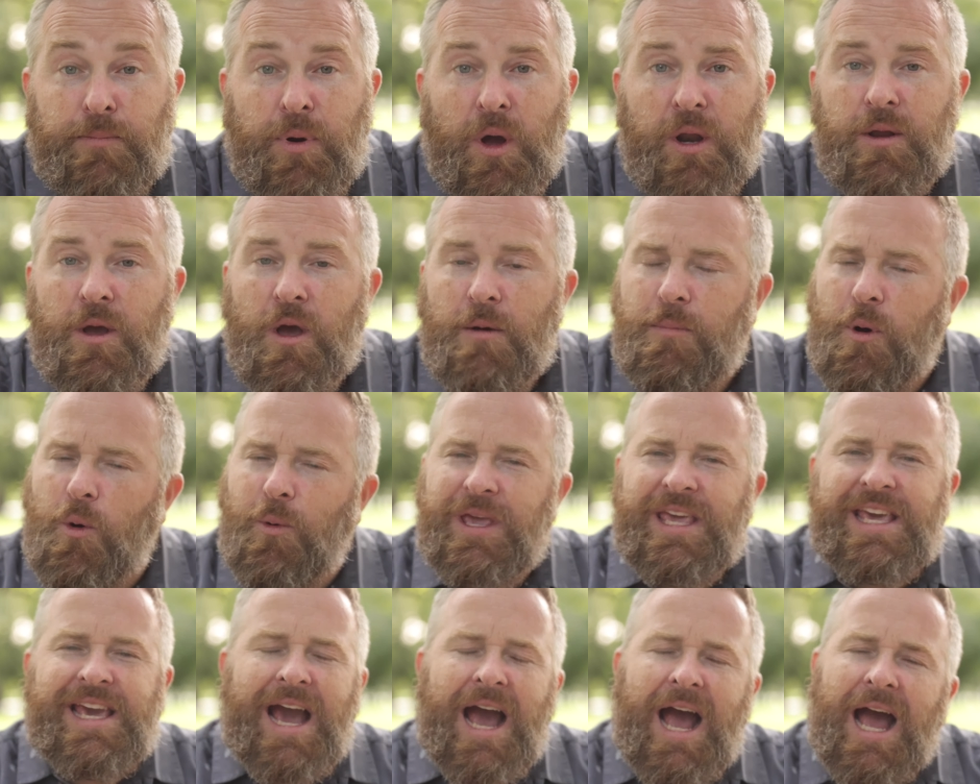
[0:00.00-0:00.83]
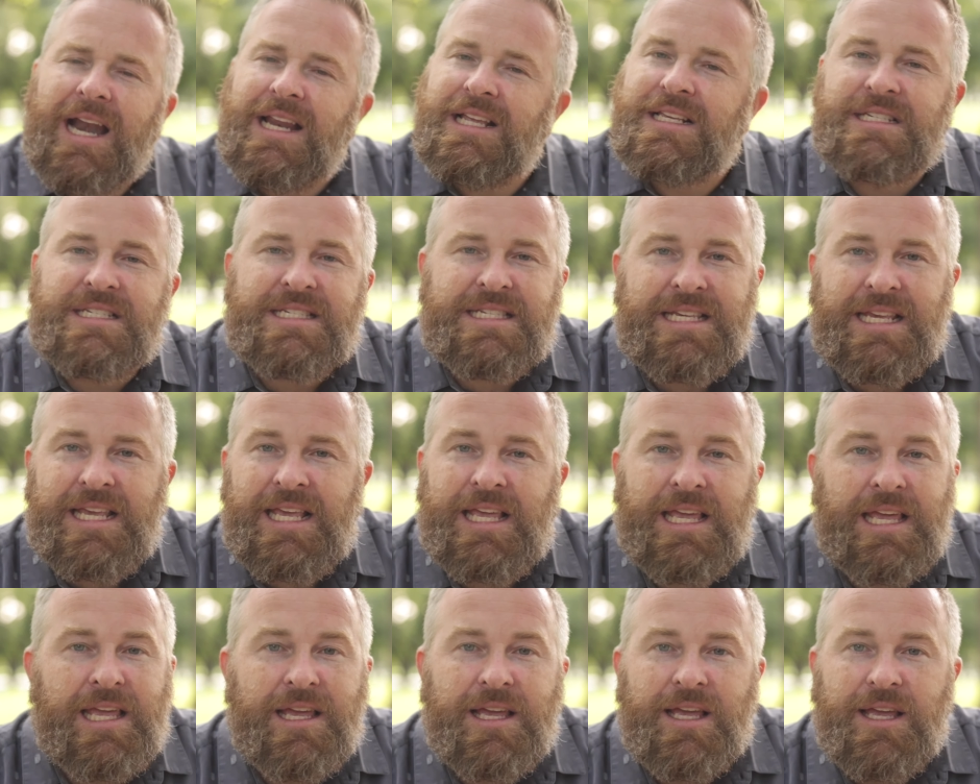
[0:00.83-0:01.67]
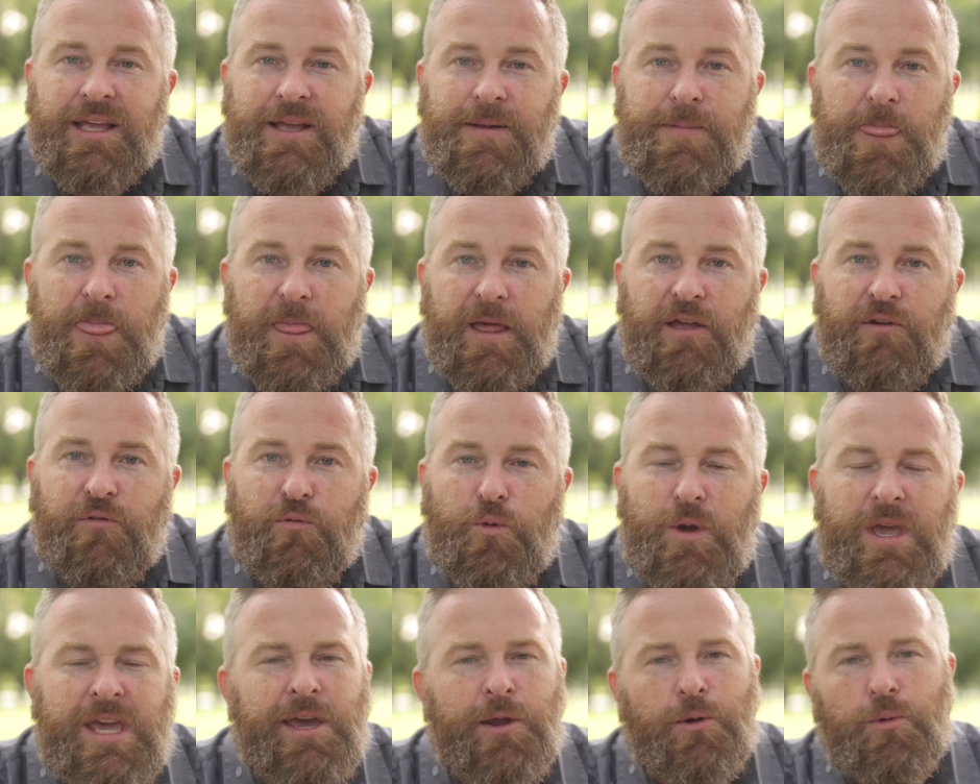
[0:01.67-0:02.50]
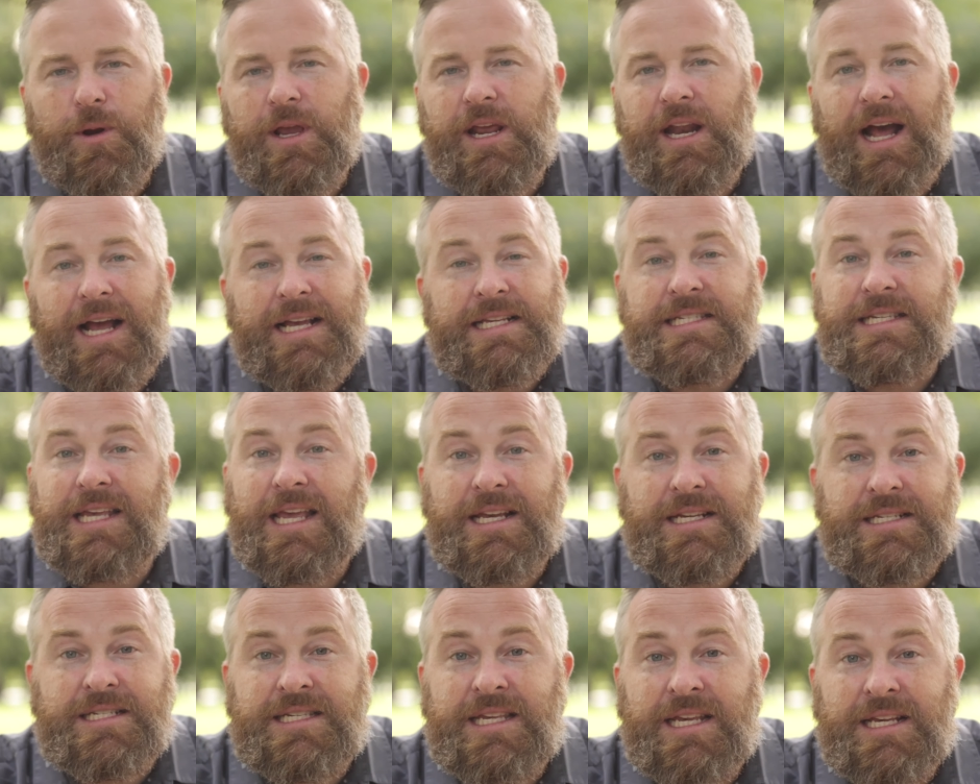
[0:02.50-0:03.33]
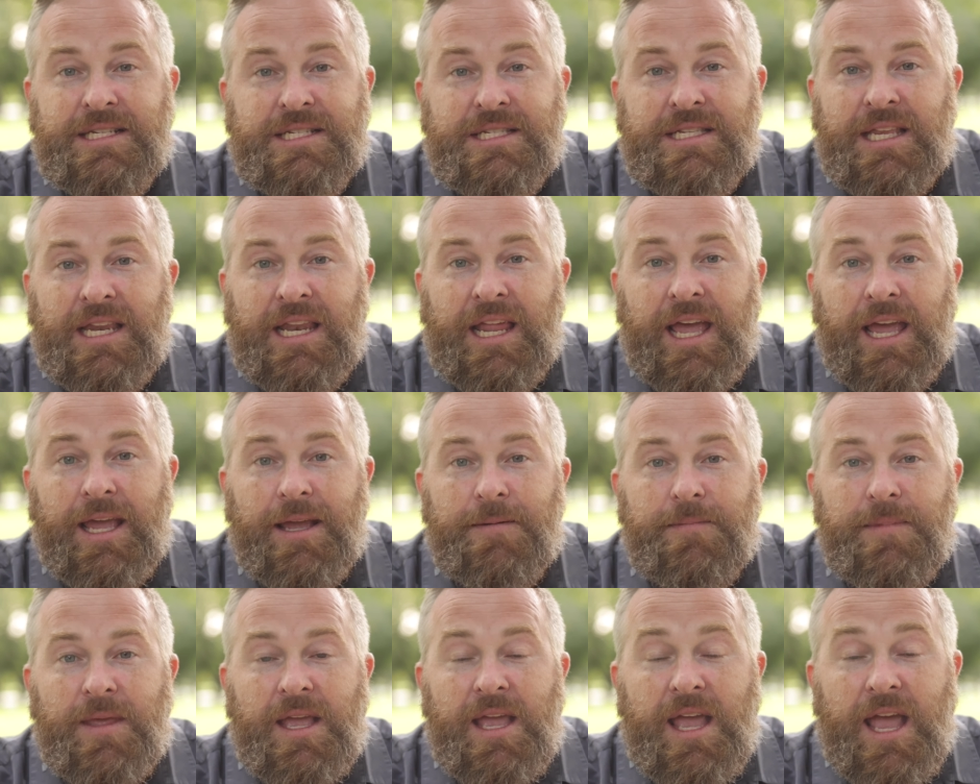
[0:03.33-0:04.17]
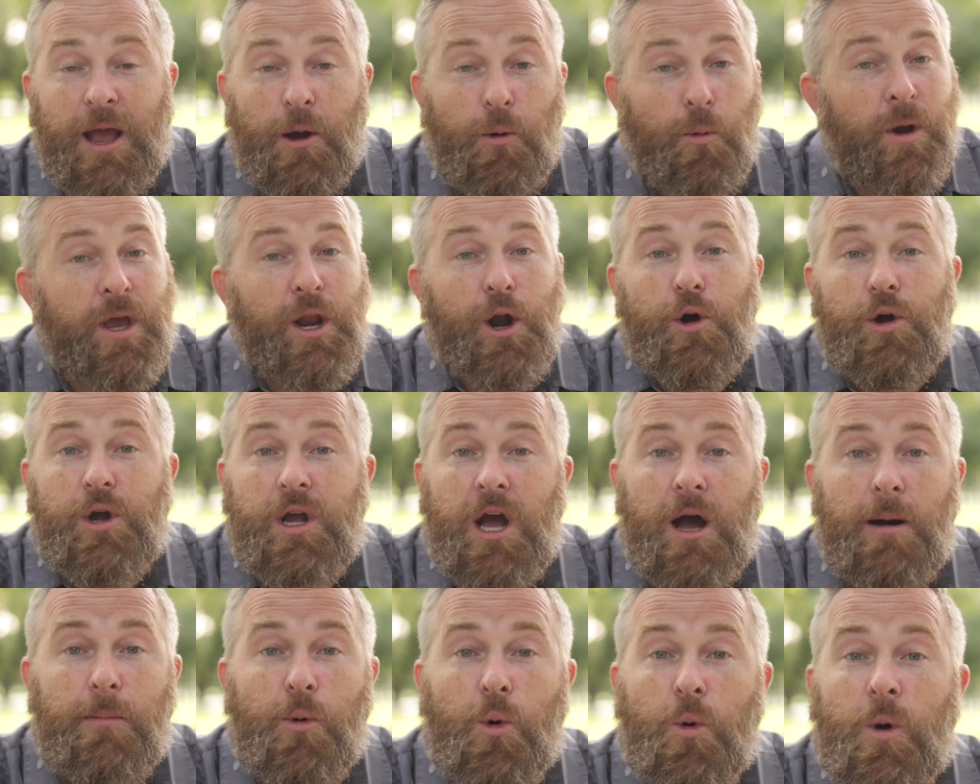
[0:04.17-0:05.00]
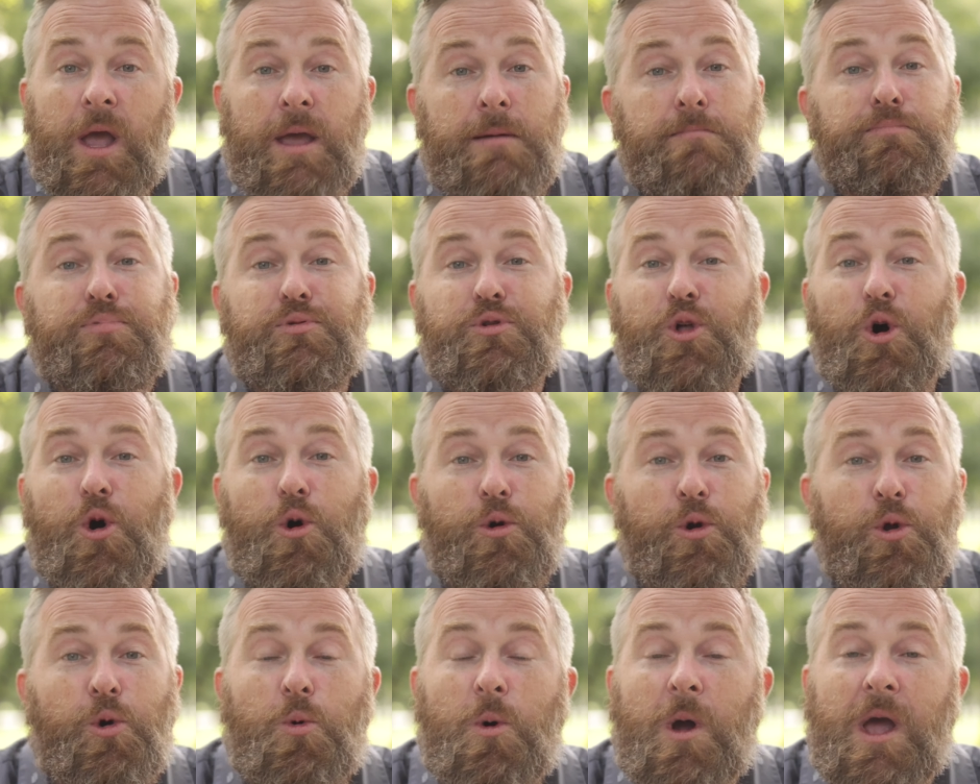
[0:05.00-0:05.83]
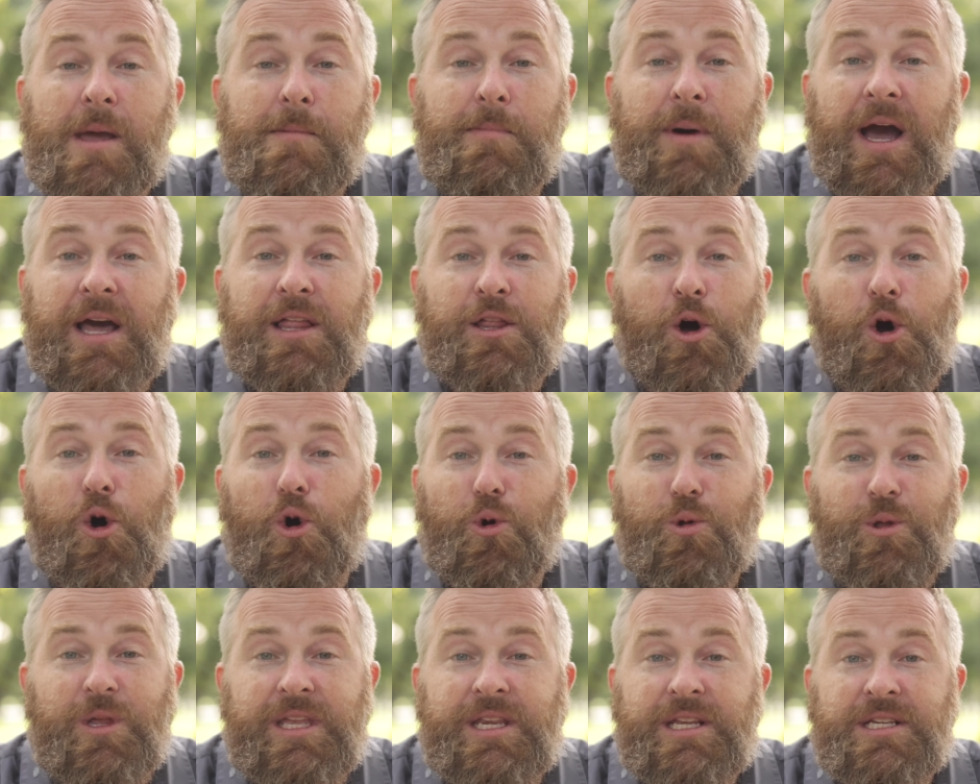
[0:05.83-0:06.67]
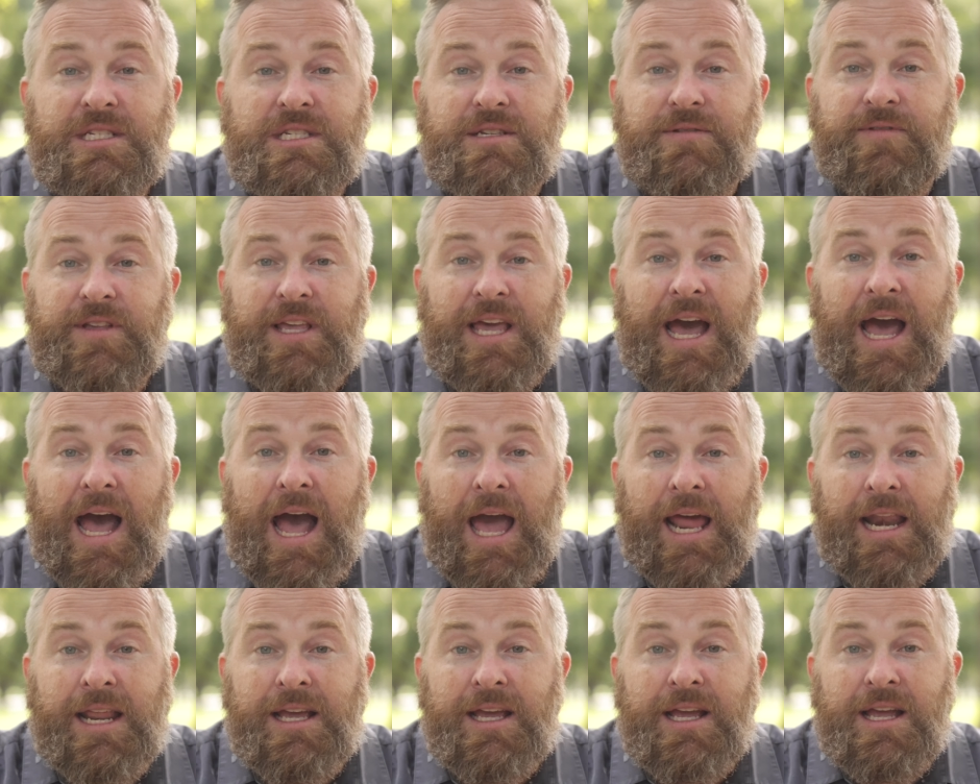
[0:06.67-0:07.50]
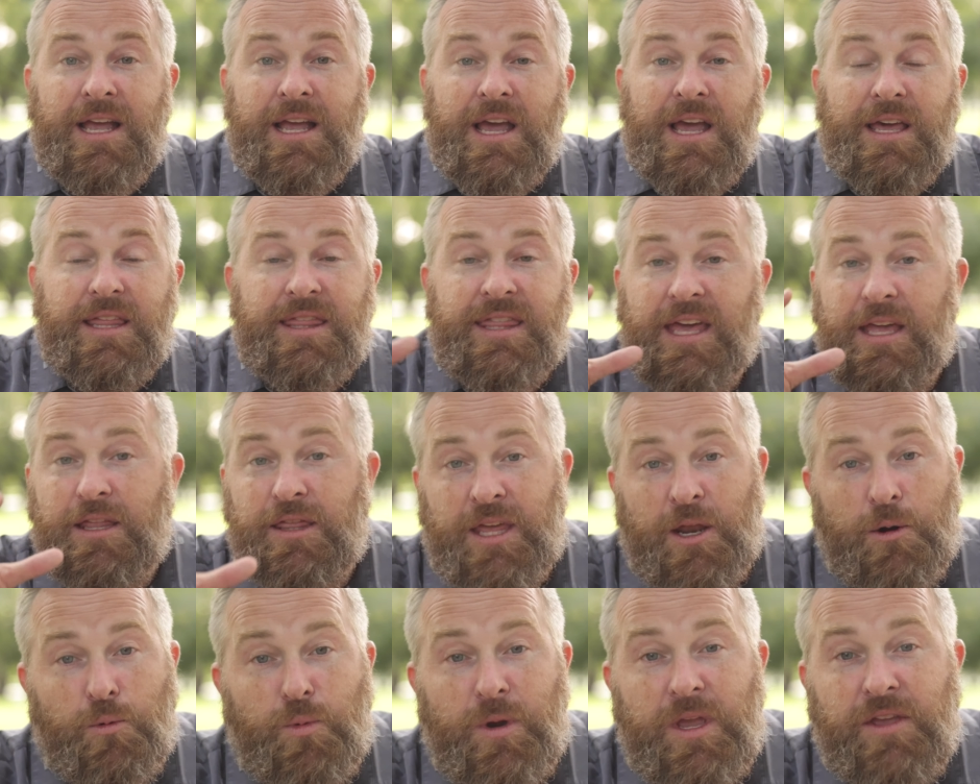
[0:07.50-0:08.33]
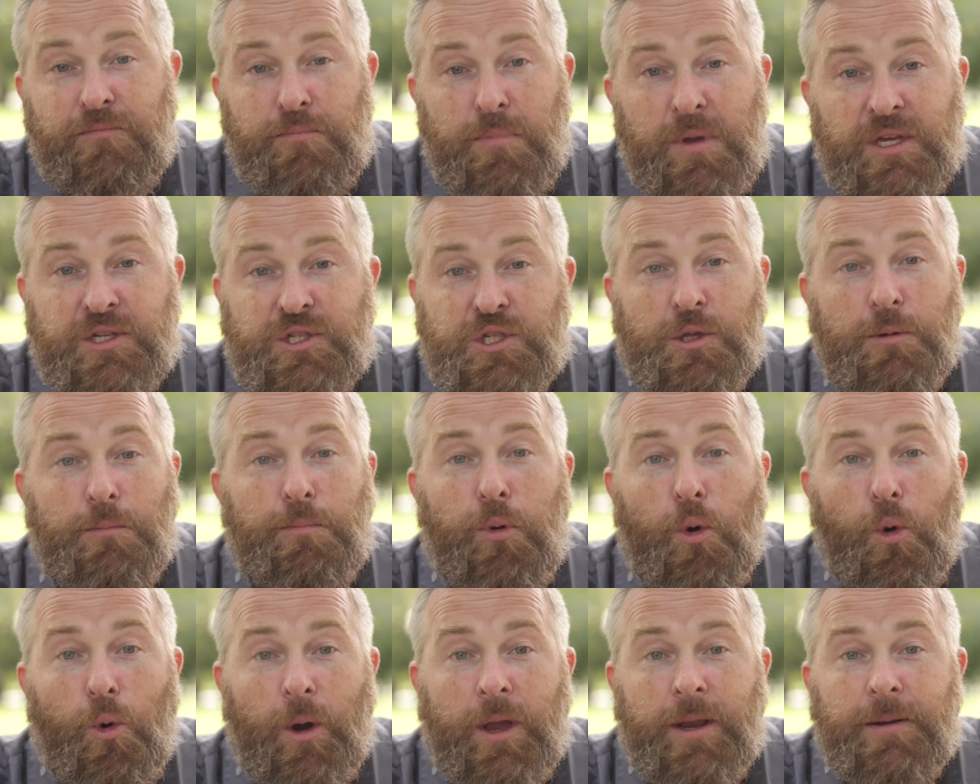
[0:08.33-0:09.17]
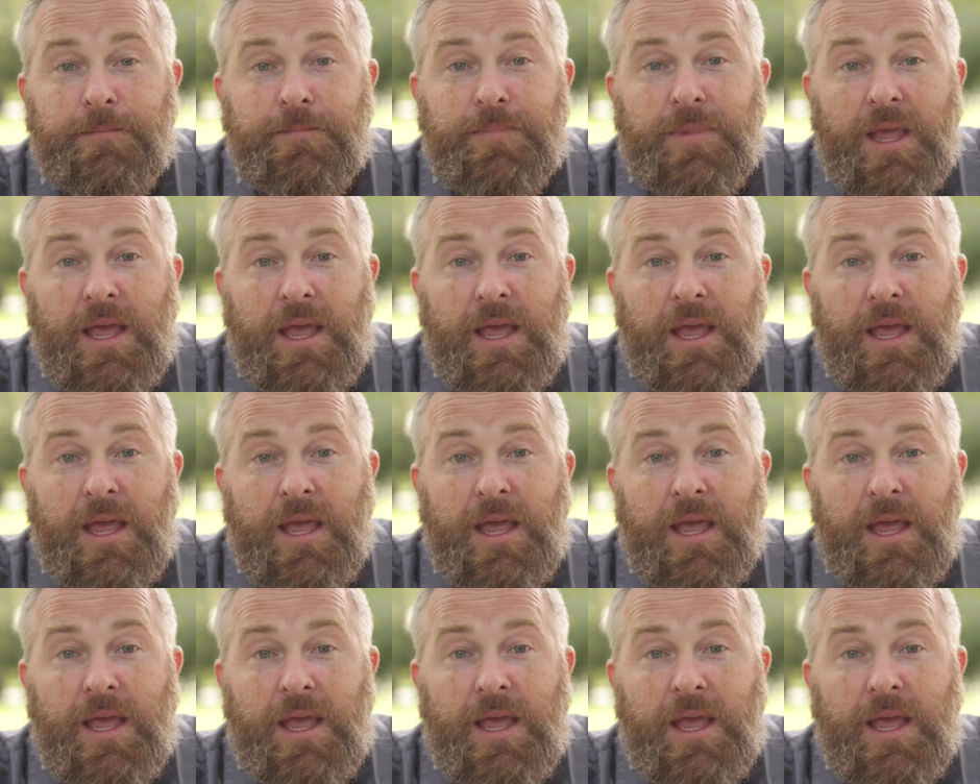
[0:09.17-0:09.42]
But, but we got to see if we can read Isaiah 6 today and we don't come away blown away by the holiness of God, then, then we've missed the point.